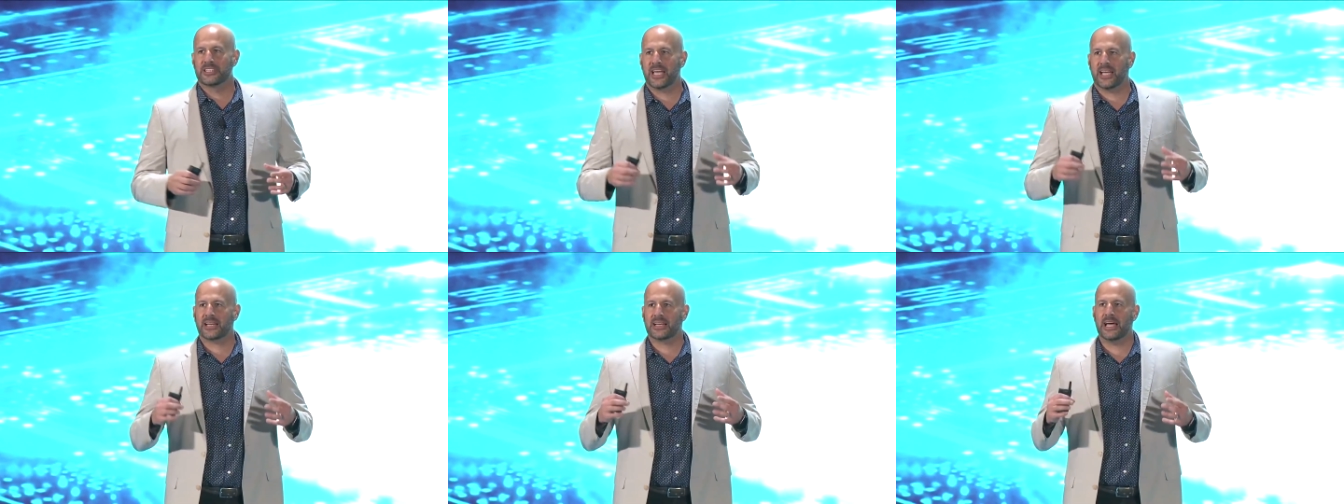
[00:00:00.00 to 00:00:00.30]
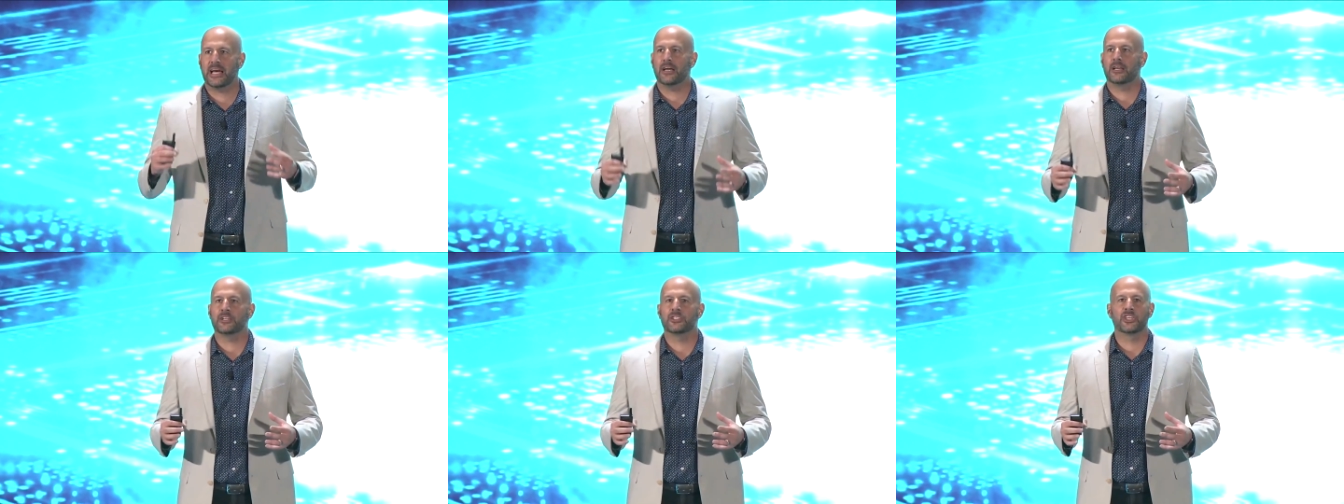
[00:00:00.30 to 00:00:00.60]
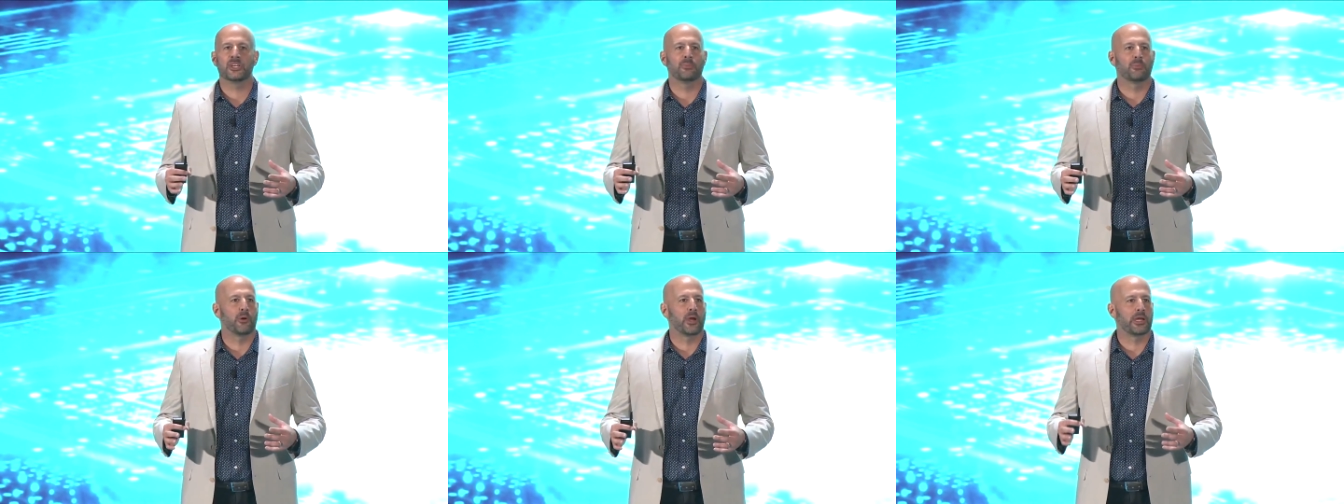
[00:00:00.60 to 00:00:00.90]
far more
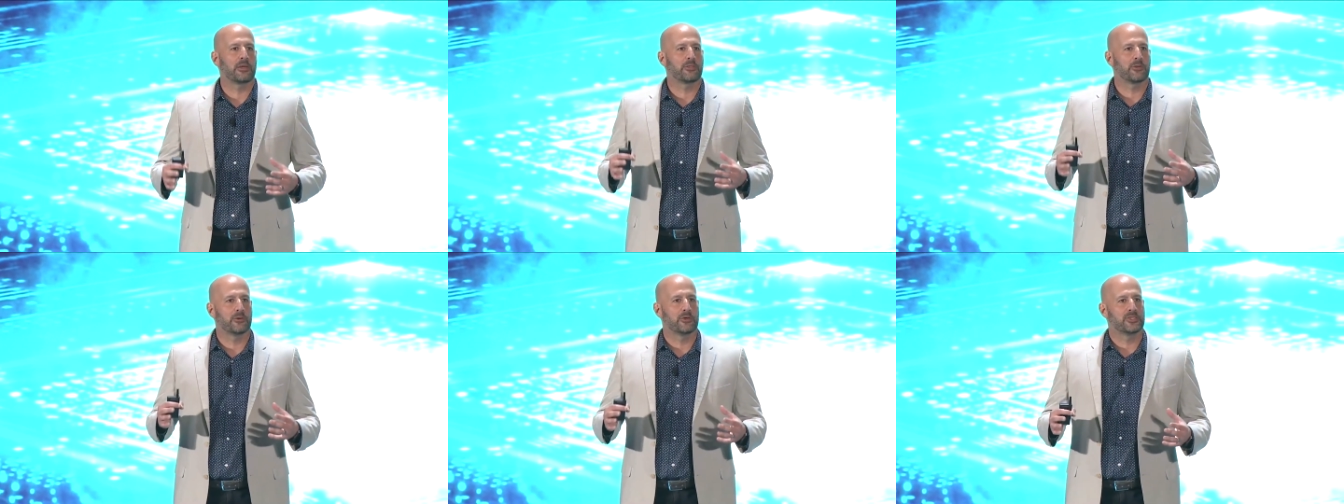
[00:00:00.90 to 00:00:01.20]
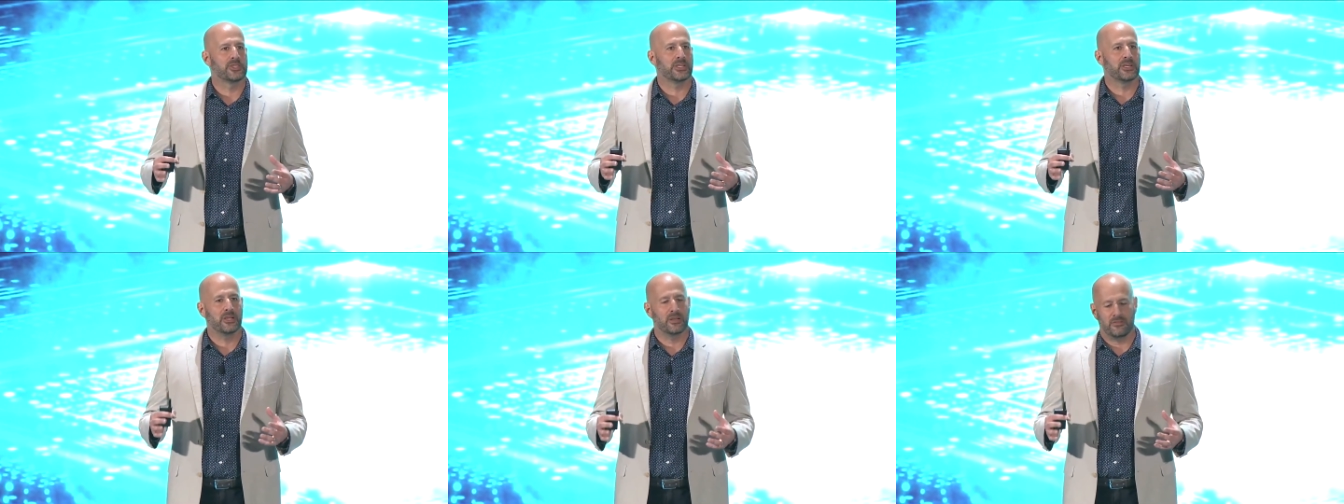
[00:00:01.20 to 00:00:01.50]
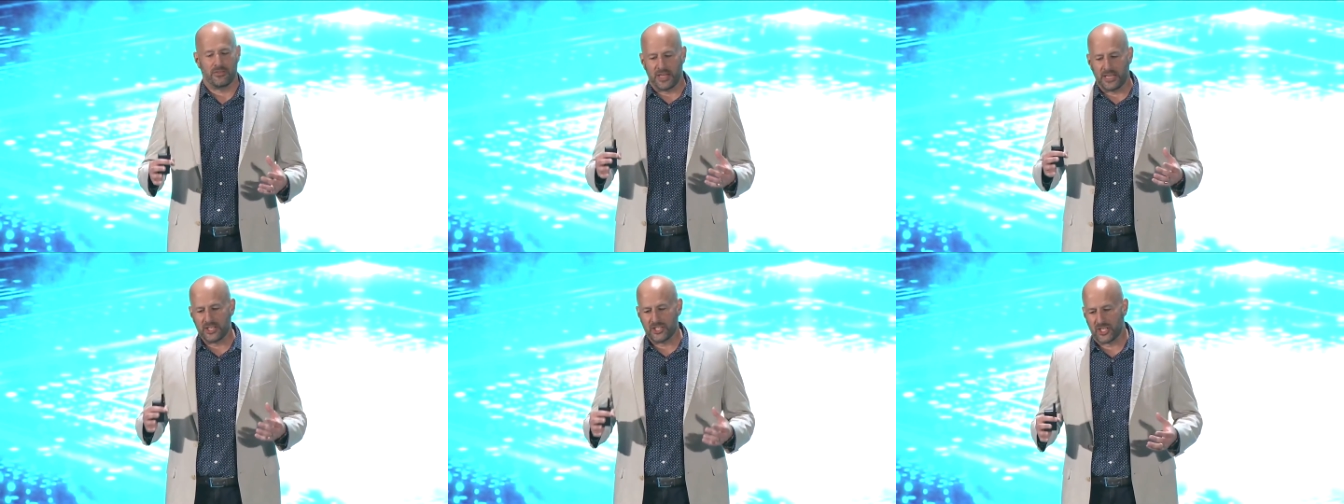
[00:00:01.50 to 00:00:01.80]
important than in the
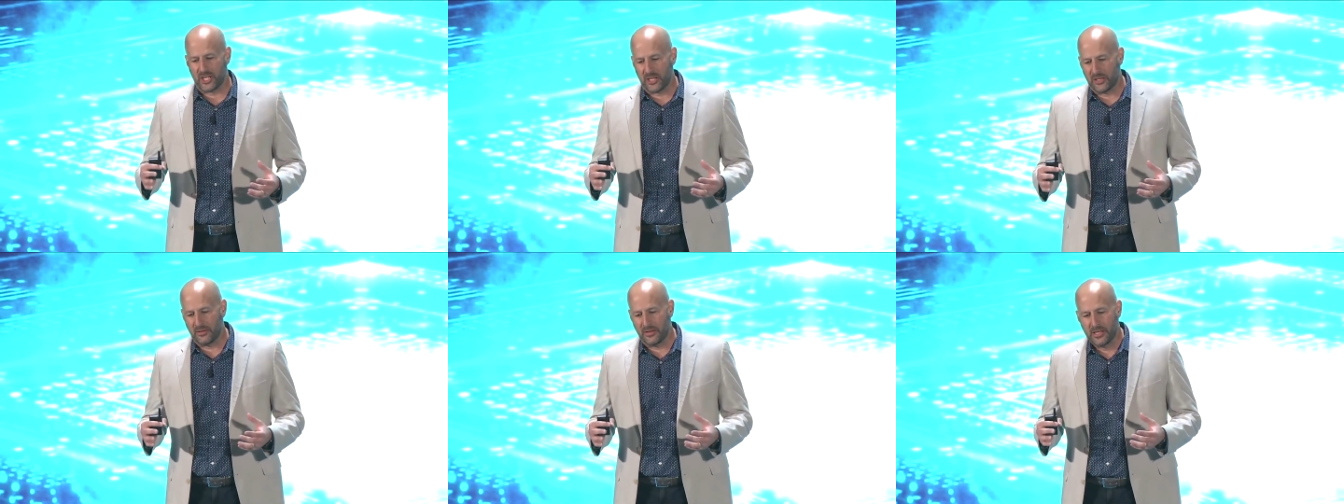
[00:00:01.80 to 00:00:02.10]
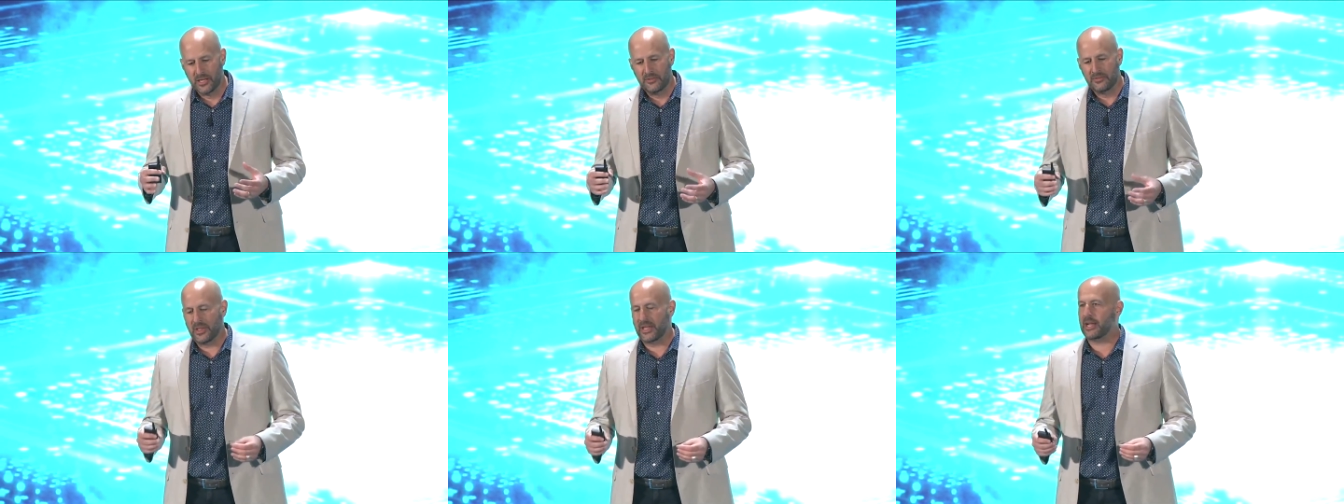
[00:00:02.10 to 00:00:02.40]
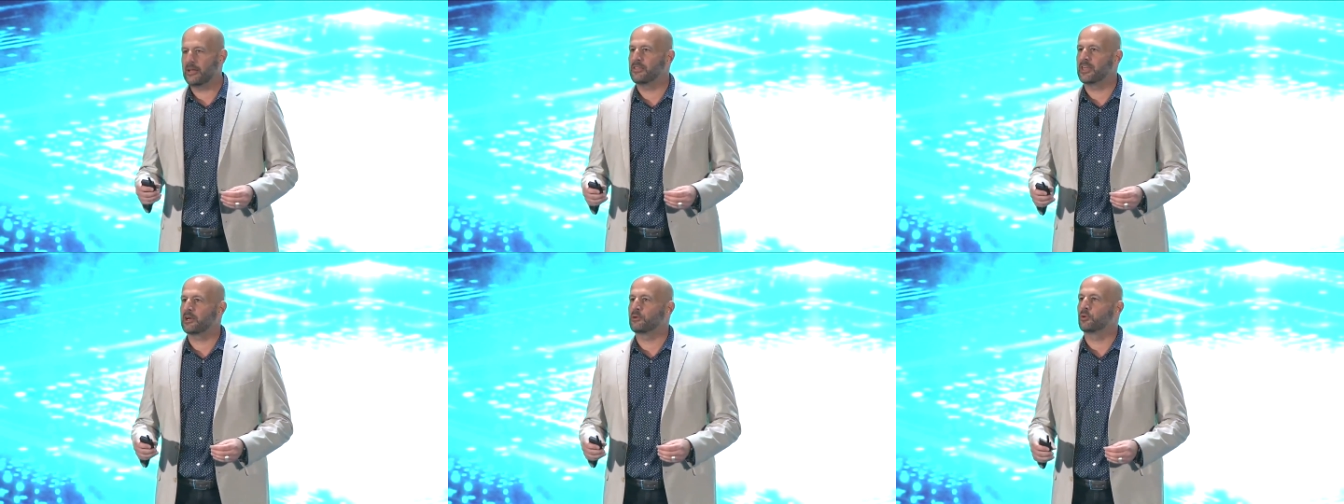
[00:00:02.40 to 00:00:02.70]
past, because
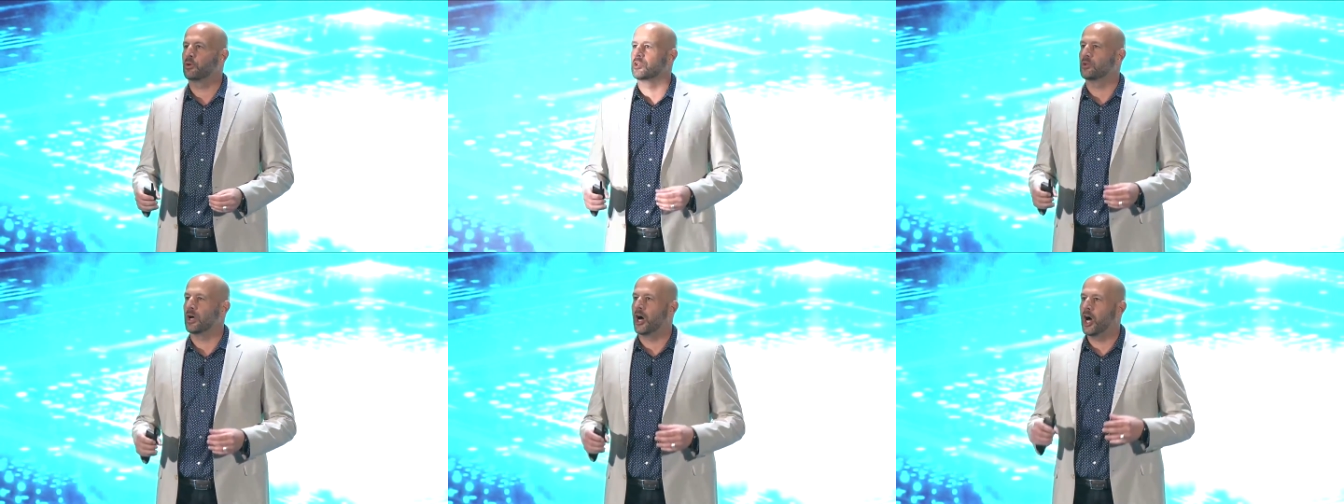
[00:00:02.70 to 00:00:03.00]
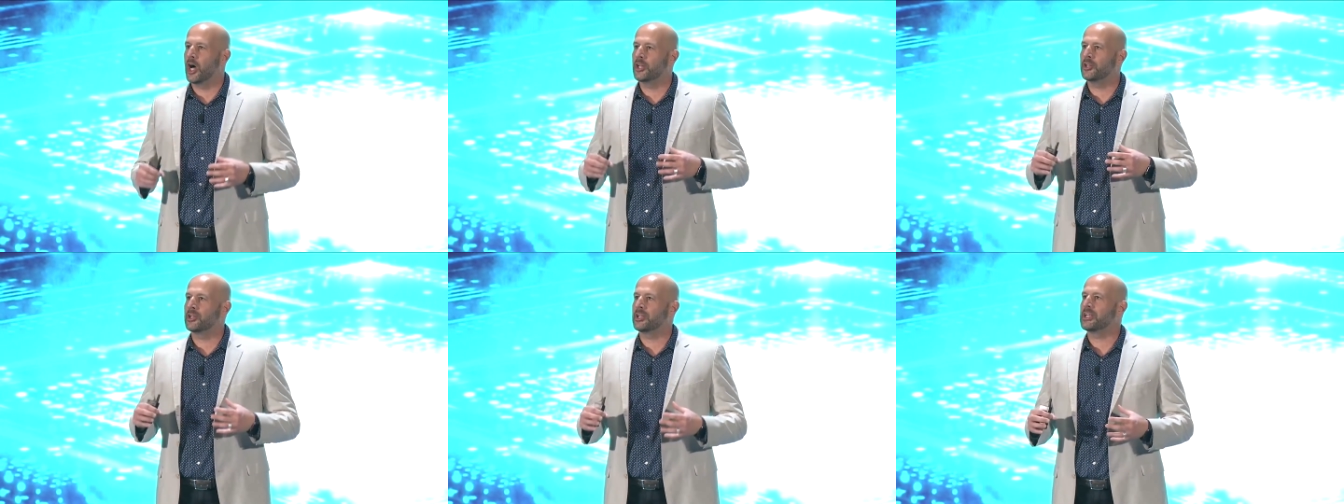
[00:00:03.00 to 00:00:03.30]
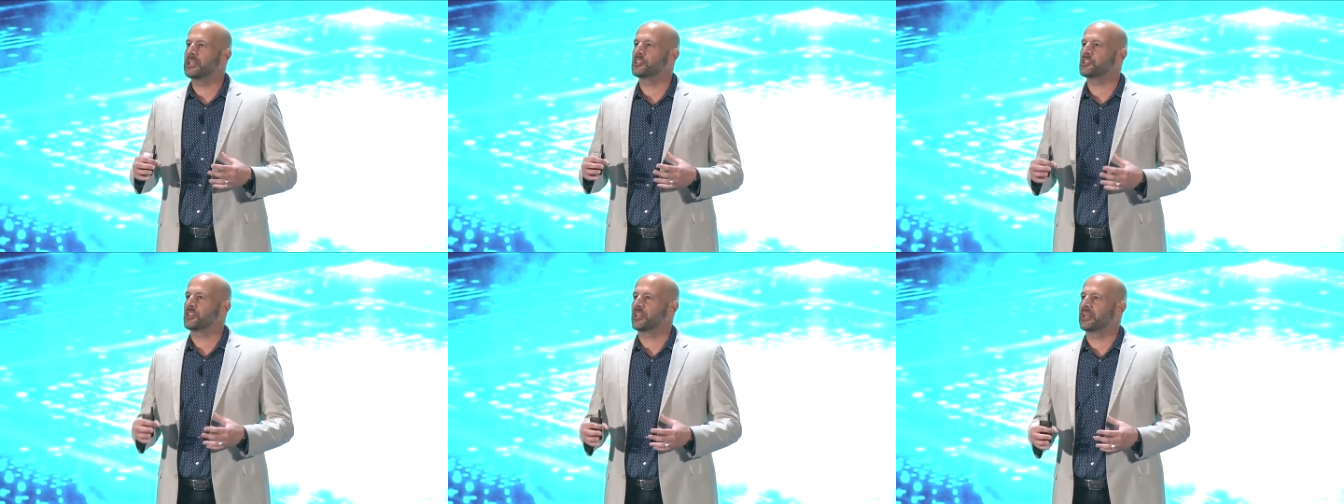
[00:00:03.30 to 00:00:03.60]
in the
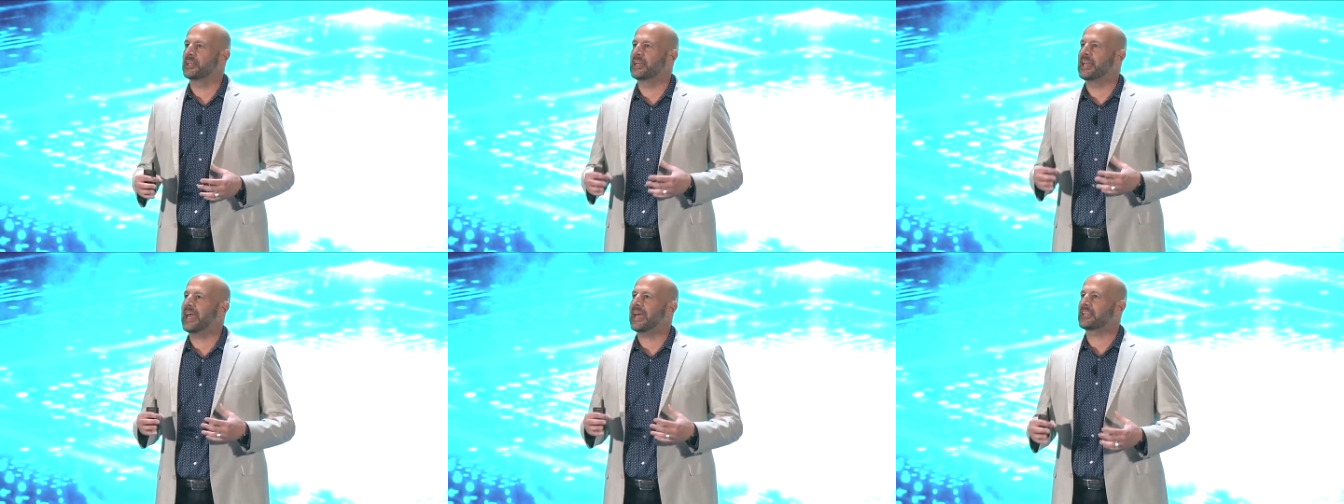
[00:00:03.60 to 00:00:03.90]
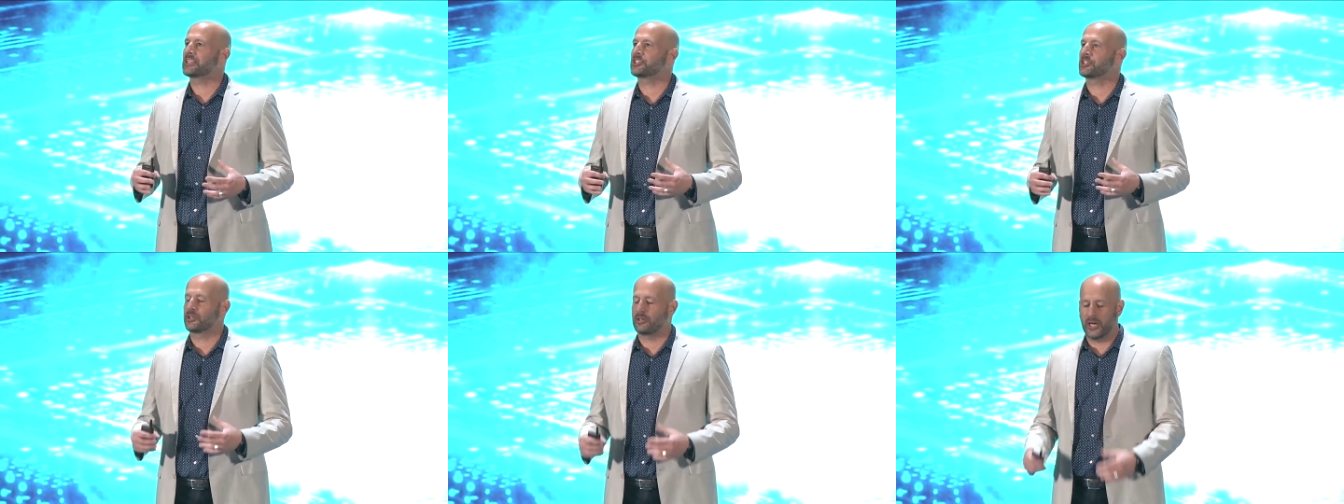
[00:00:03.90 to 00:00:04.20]
past you had,